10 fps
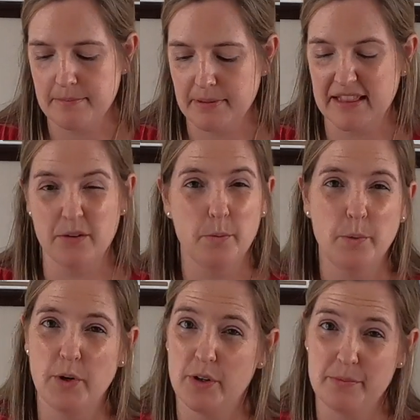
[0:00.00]
but the
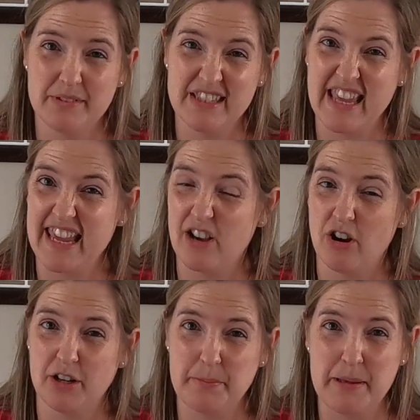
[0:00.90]
worms, they
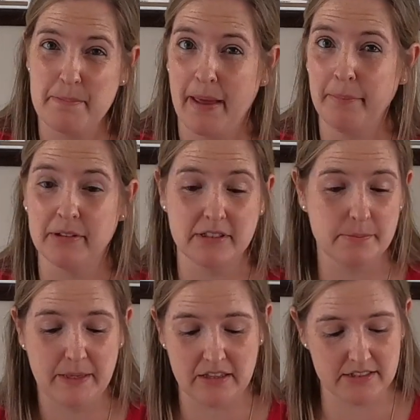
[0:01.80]
can't be mammals
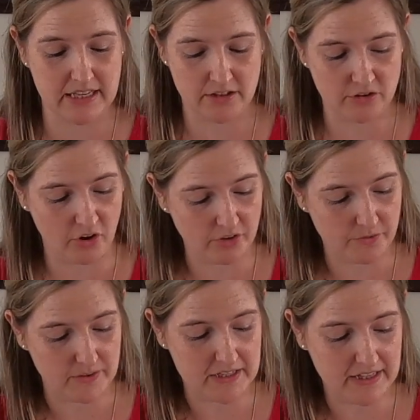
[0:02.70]
because they're not
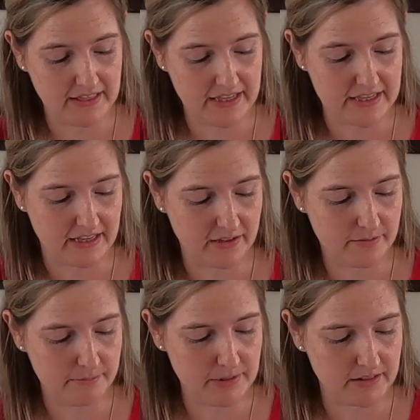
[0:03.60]
feeding their
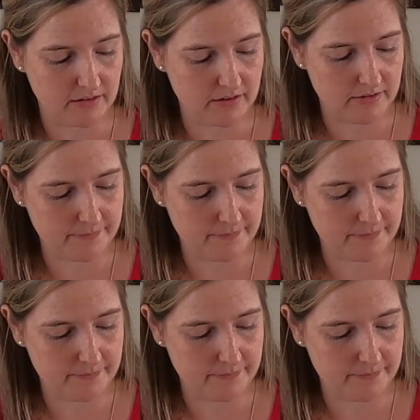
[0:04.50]
young milk.